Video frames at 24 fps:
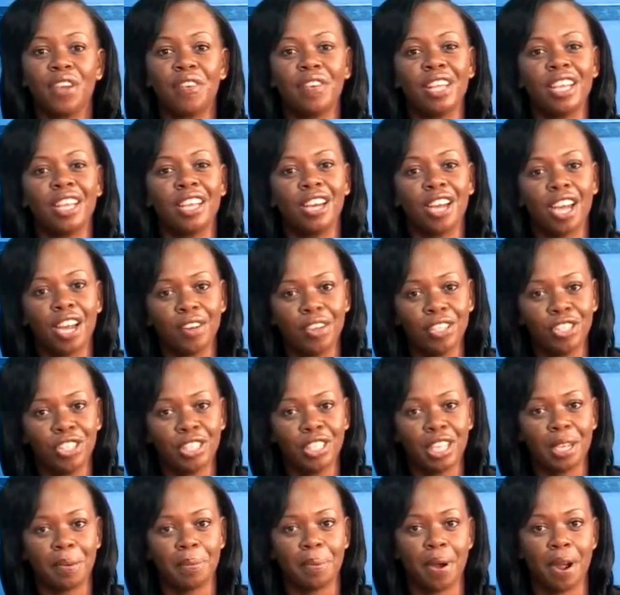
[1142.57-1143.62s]
encouraged to
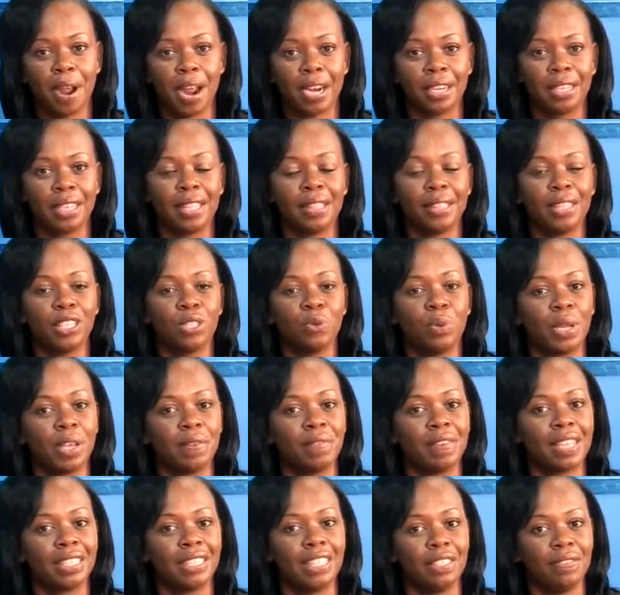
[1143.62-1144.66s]
take part in this week of
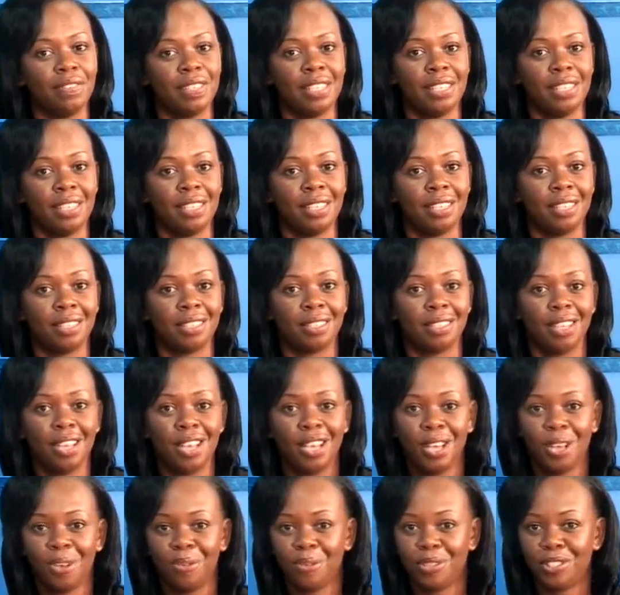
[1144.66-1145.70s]
activities,
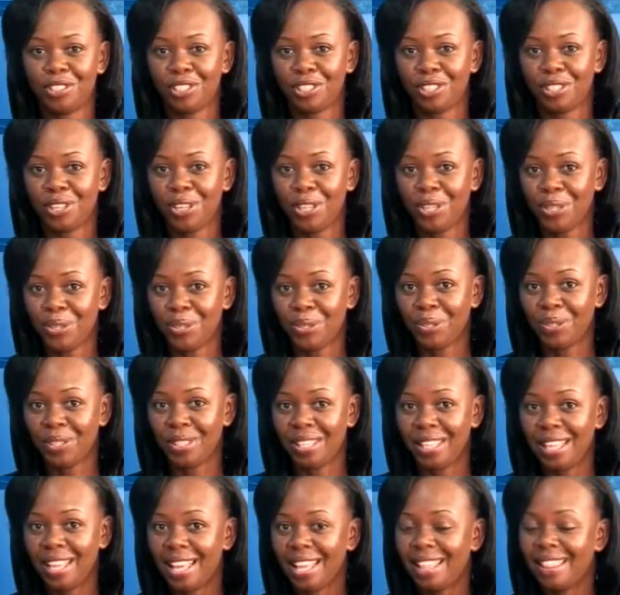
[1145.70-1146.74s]
which include
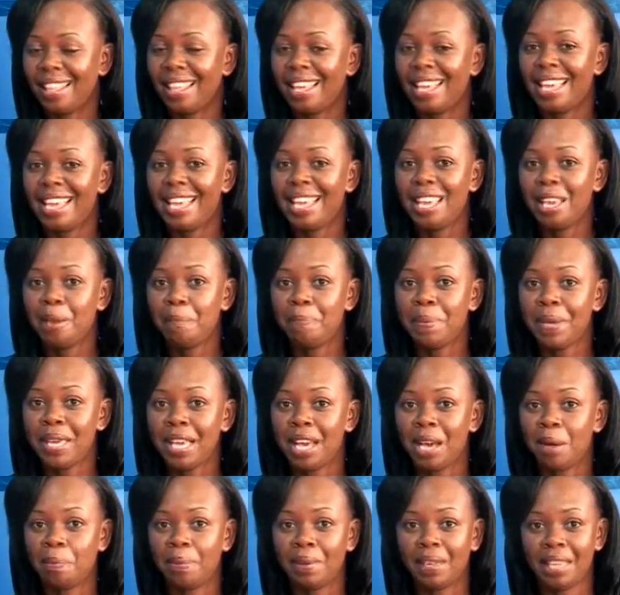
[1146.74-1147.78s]
the EAP
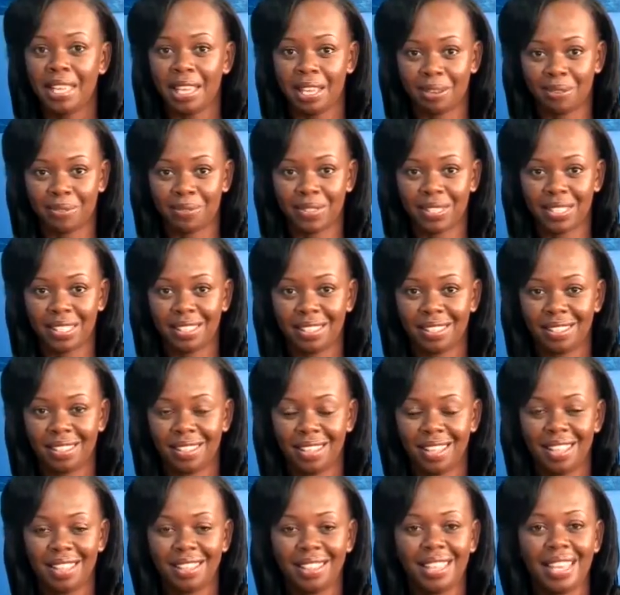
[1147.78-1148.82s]
Uplift,
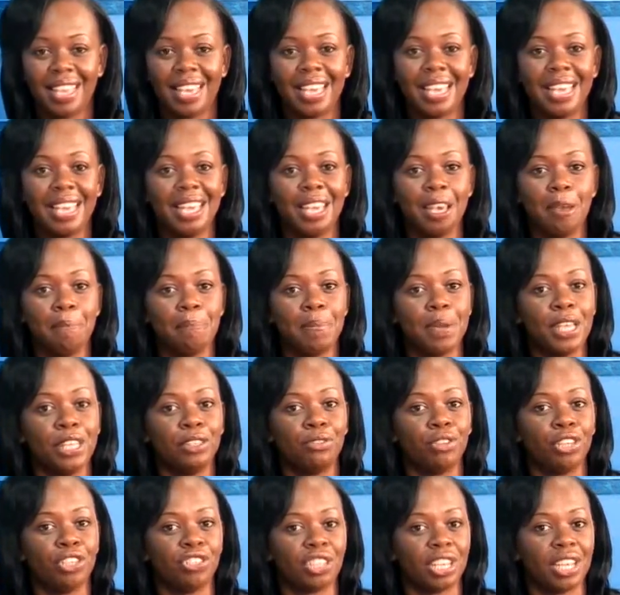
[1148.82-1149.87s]
the EAP
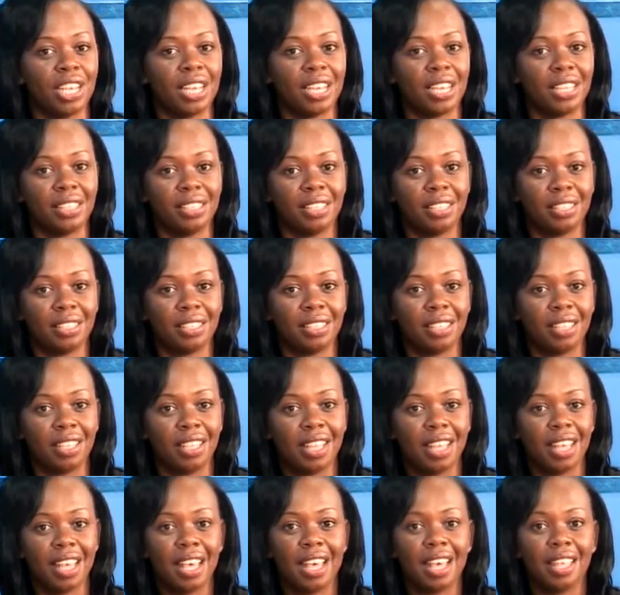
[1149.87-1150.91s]
Treasure Hunt,
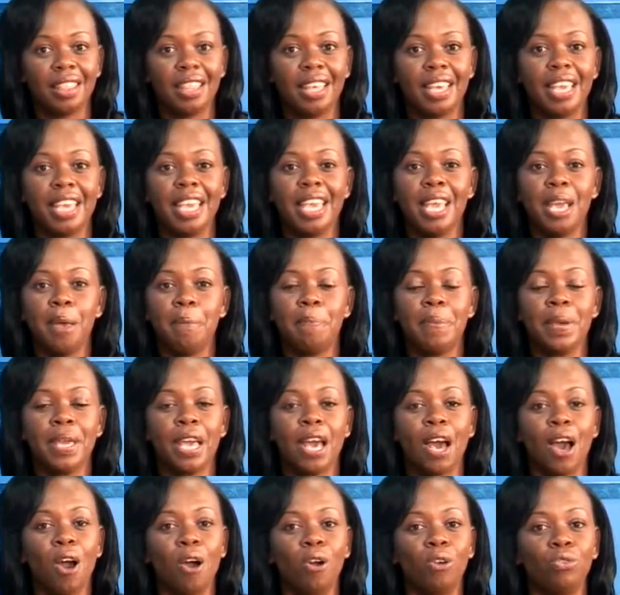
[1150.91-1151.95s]
the EAP
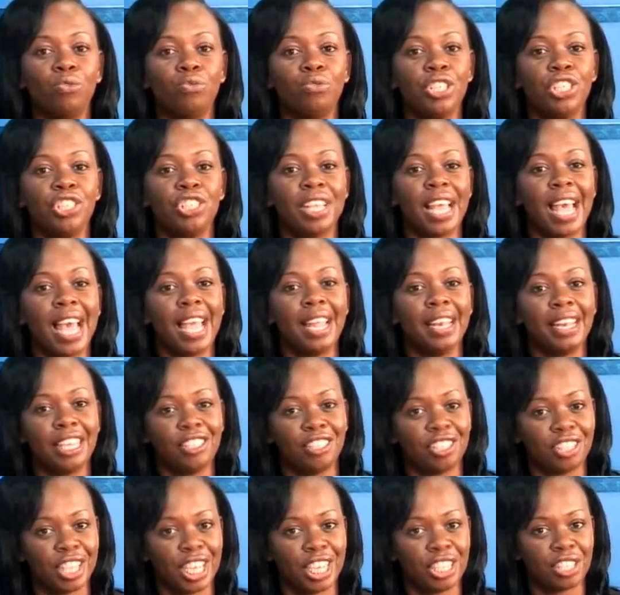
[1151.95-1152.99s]
Outreach and
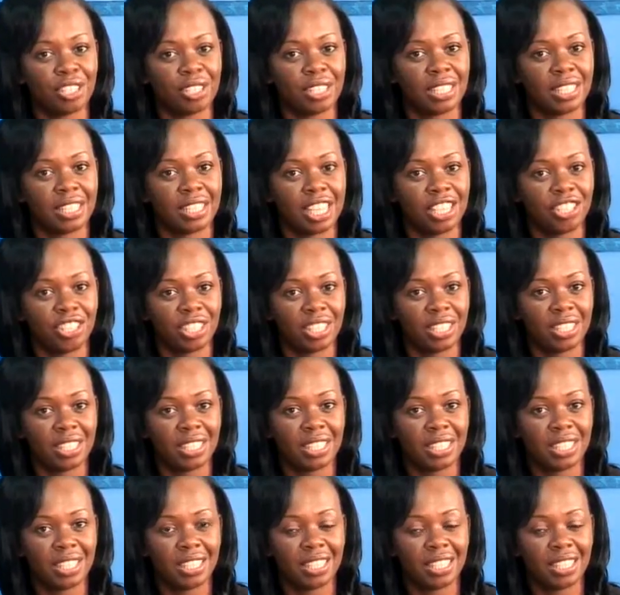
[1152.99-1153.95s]
Educational Sessions,